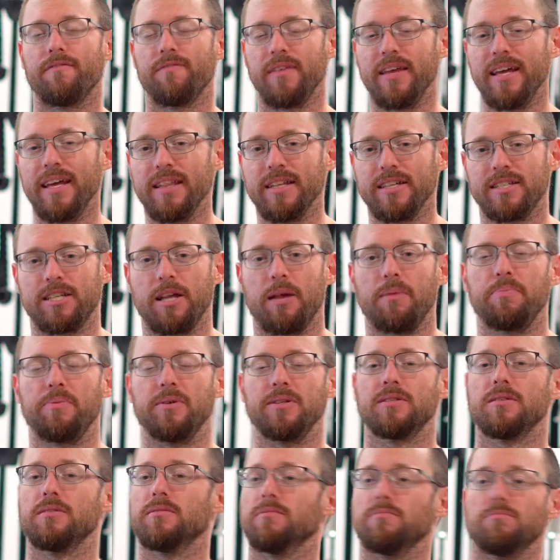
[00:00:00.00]
in the
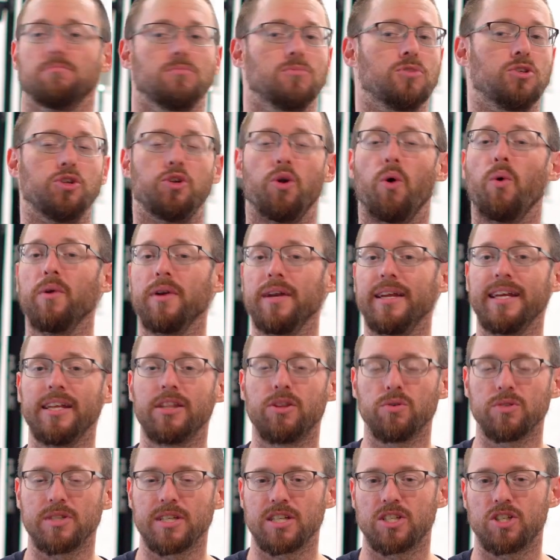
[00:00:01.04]
supplements. You don't need
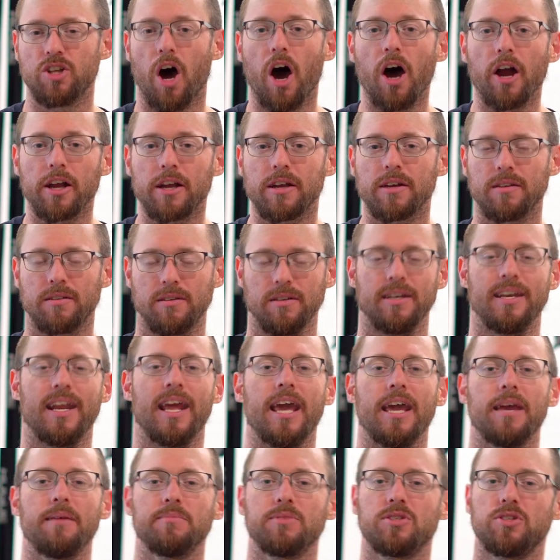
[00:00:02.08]
those exotic
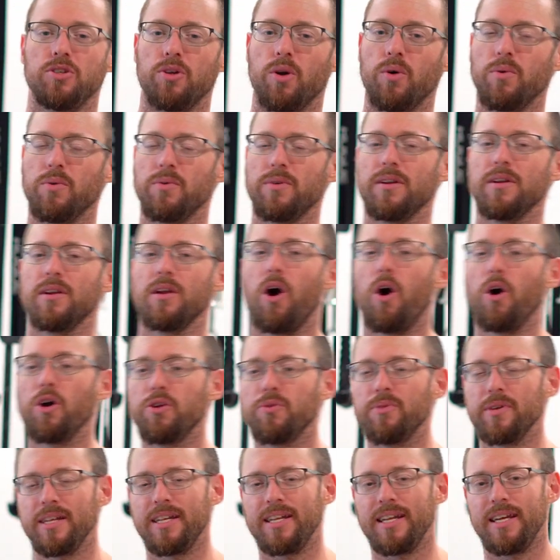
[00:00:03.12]
names. All you
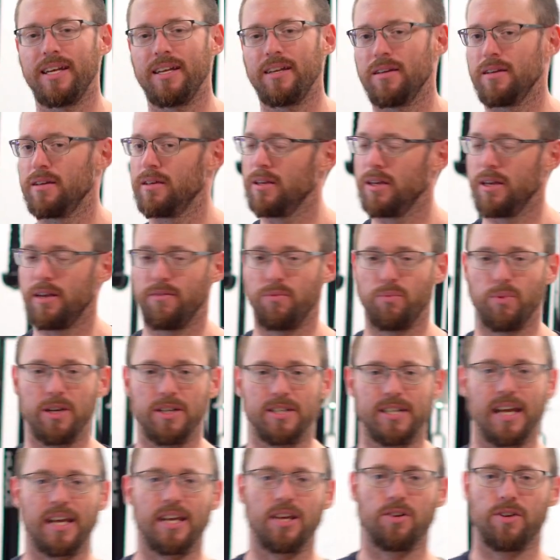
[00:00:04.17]
really need when you're
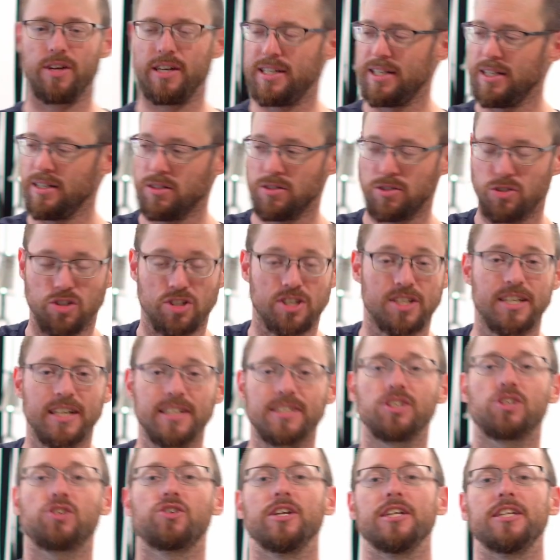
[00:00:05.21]
taking creatine, just stick
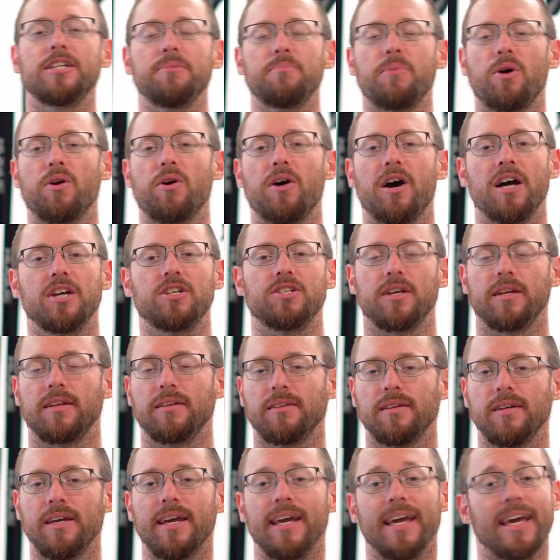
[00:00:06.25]
to creatine monohydrate.
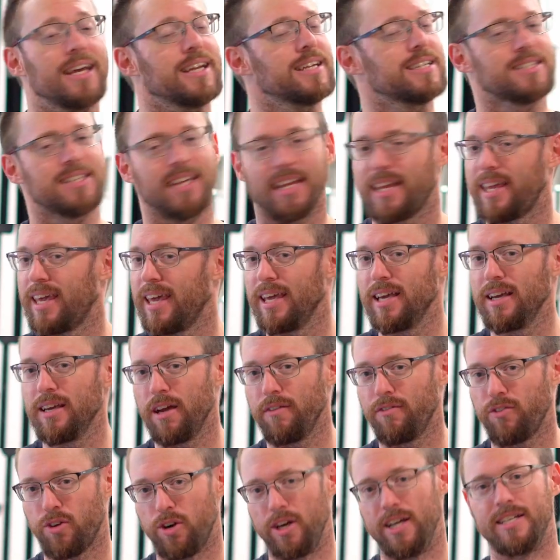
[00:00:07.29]
It is the king
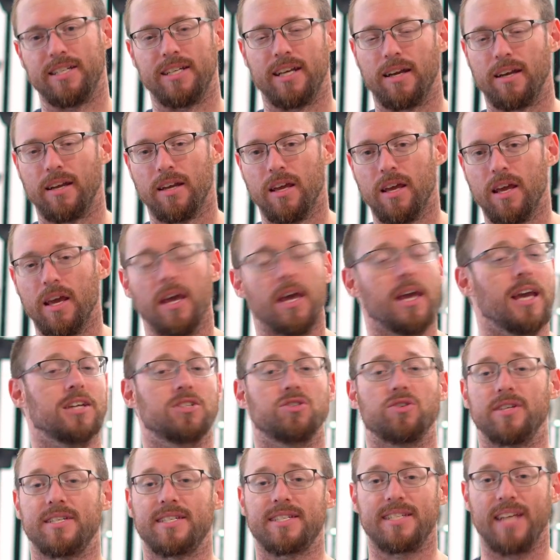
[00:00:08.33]
of creatine. It's
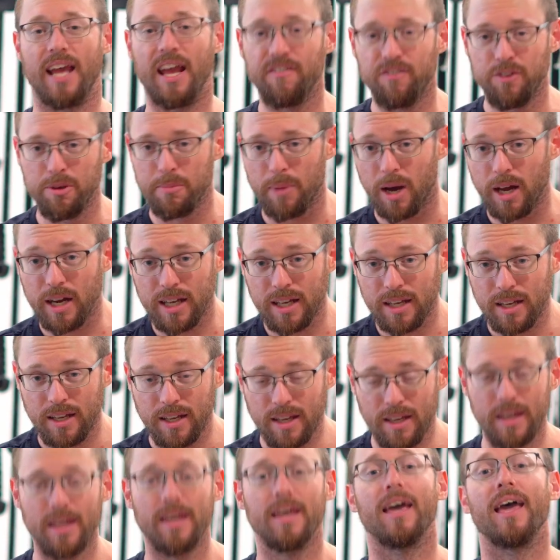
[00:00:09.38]
going to save you money,
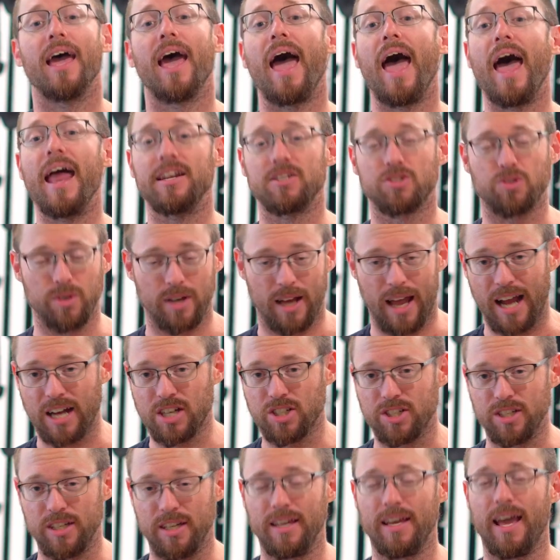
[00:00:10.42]
and it's going to
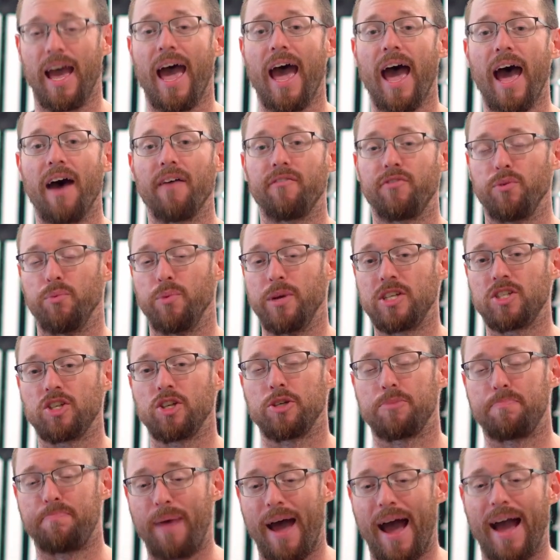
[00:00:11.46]
actually have the
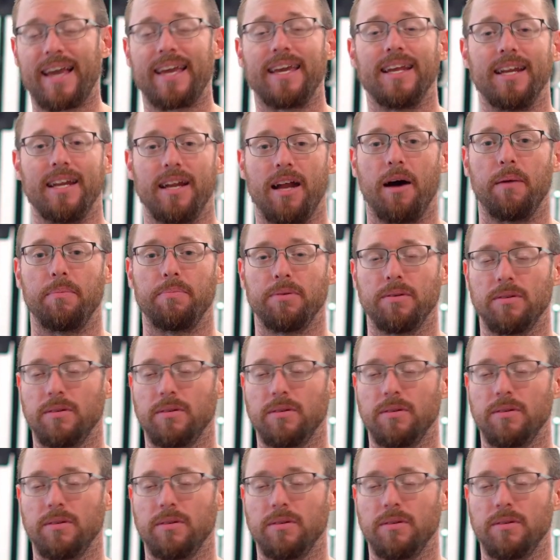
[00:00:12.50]
research backing it up.